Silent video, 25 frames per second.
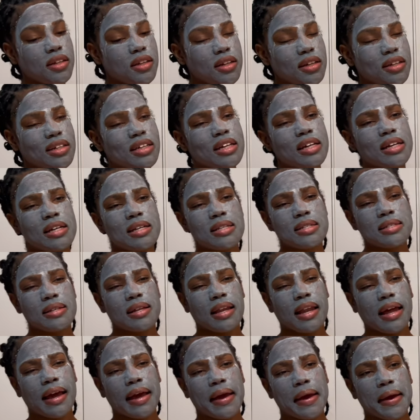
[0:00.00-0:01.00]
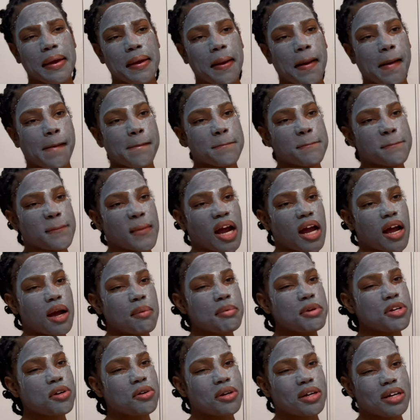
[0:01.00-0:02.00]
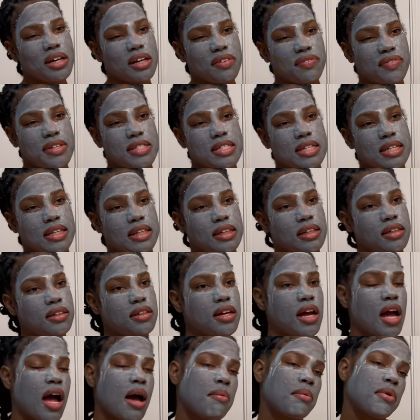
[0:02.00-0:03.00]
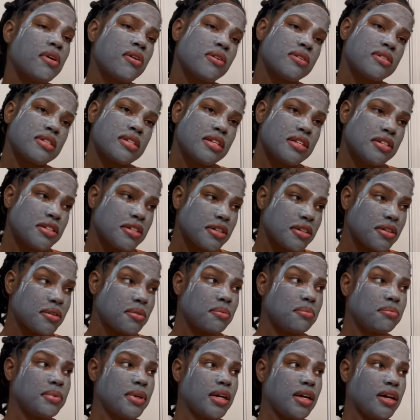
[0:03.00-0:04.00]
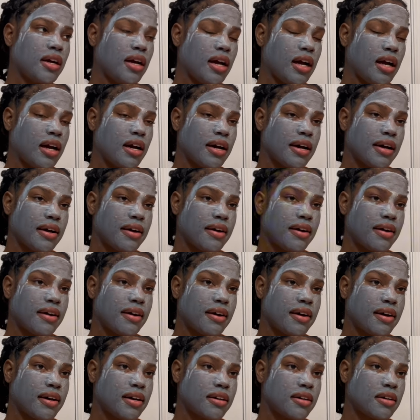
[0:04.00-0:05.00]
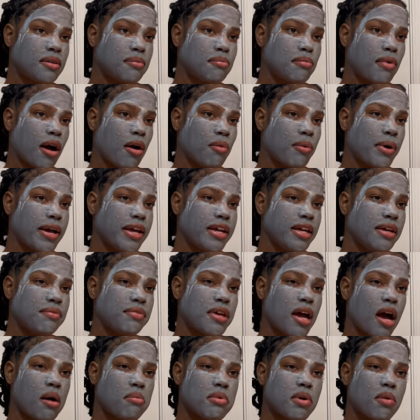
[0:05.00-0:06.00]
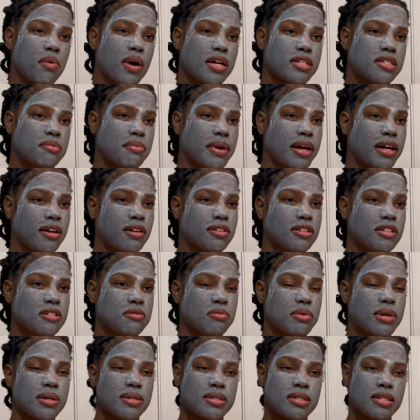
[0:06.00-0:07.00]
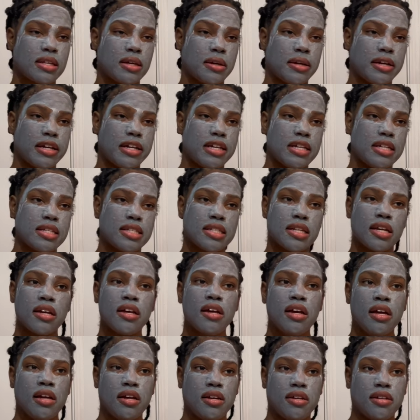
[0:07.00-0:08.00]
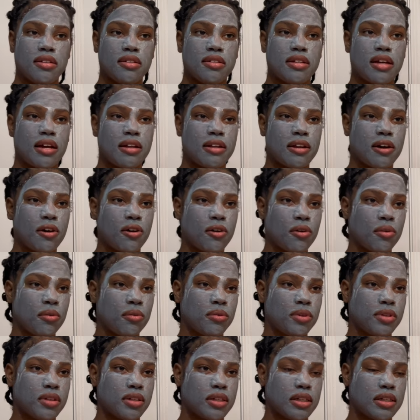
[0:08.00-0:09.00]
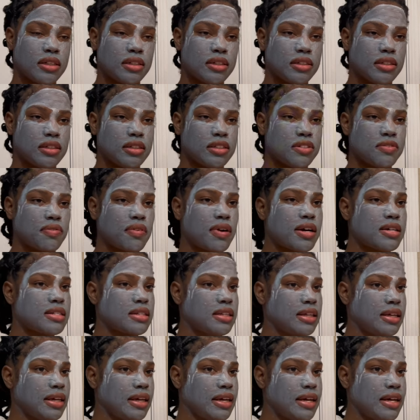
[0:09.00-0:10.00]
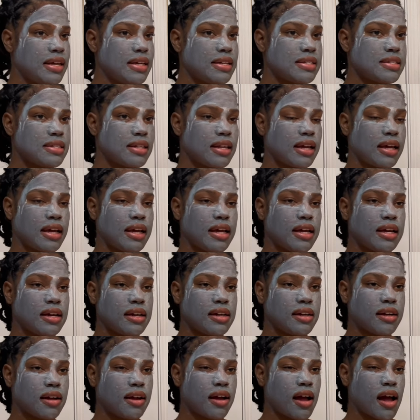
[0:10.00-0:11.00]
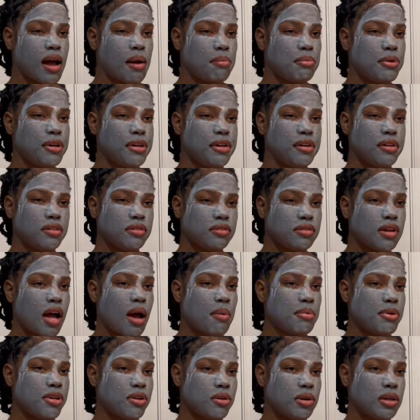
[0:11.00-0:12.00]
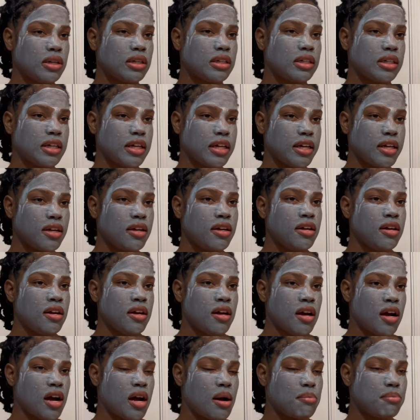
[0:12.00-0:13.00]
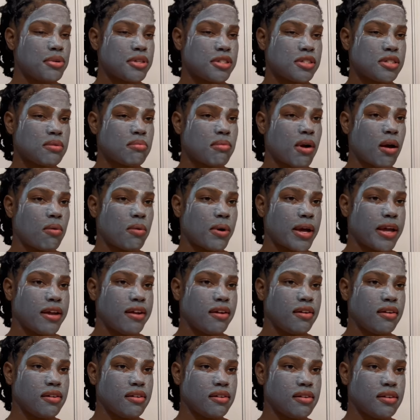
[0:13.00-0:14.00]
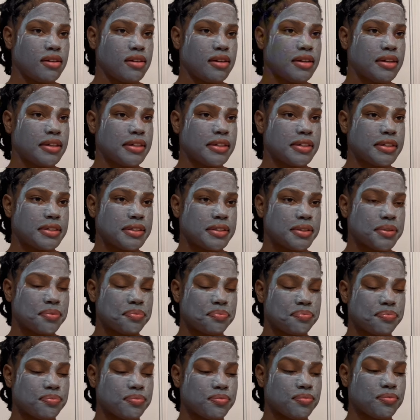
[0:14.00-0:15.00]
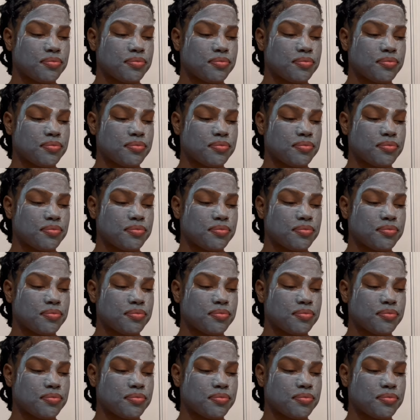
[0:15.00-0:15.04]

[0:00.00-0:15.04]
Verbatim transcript: yeah so like i've been doing good physically i've been going to the gym uh i up my weight if y'all been watching my health as well series y'all know uh as far as legs like i be i be doing good i'm pushing my weight um